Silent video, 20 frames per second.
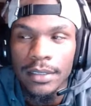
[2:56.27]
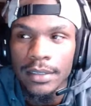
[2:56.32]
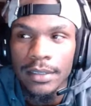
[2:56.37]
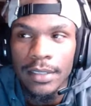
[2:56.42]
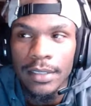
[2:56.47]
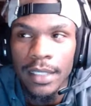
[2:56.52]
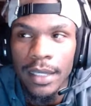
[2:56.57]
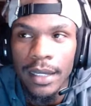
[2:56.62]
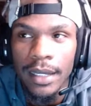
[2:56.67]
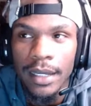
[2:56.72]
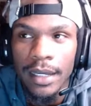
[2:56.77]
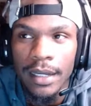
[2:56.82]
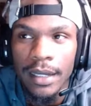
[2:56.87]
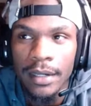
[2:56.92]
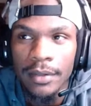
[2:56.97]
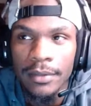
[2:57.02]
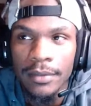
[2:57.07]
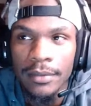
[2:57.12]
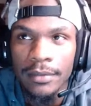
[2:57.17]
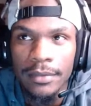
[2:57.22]
Yeah,
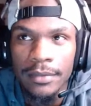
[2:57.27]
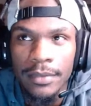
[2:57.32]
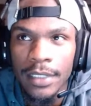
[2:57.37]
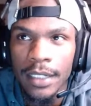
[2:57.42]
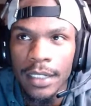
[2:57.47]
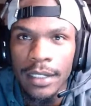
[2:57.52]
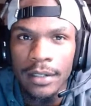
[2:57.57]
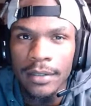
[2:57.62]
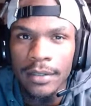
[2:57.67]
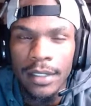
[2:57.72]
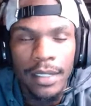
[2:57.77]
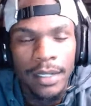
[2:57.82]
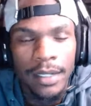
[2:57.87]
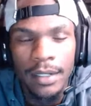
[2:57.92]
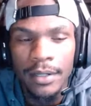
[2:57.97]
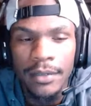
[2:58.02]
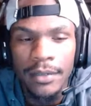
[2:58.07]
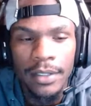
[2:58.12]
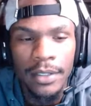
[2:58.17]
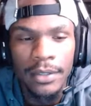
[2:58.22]
I didn't
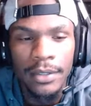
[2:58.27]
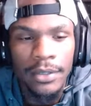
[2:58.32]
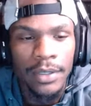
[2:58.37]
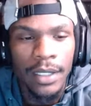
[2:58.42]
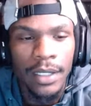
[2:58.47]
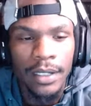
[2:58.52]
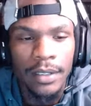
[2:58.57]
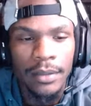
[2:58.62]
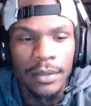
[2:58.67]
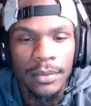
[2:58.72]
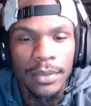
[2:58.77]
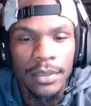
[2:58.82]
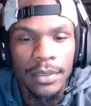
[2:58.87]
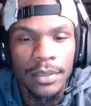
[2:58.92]
have a go-to lineup.